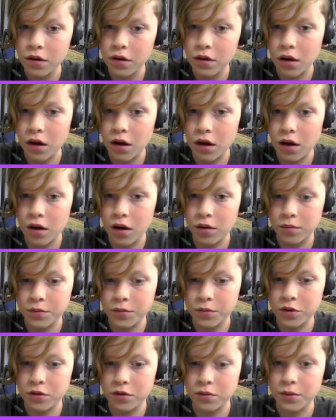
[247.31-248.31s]

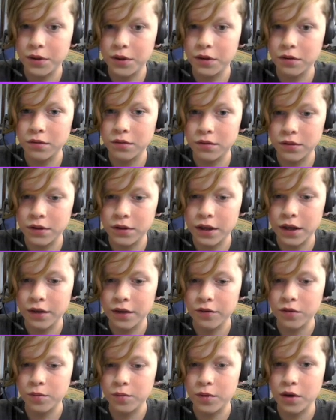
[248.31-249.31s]
So we don't die
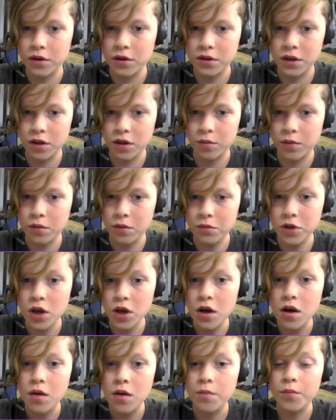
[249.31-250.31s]
from hostile mobs.
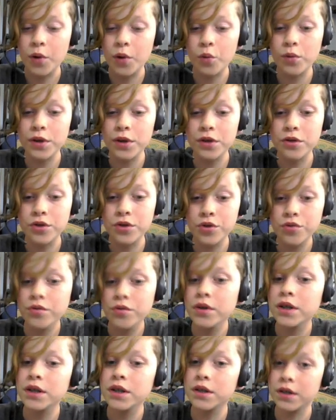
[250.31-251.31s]
But we do
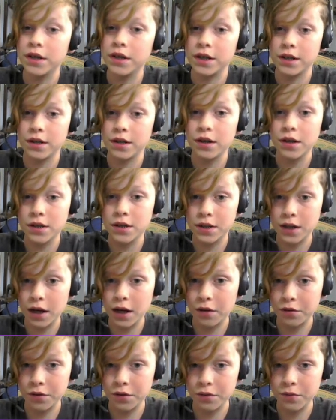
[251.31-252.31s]
need to get a
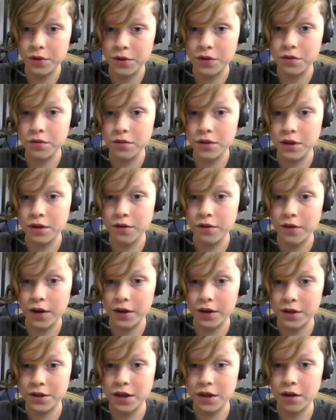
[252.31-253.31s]
skeleton. We do need to find
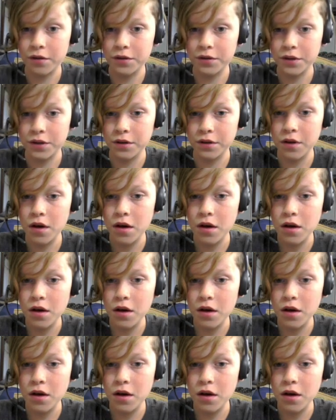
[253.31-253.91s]
a skeleton.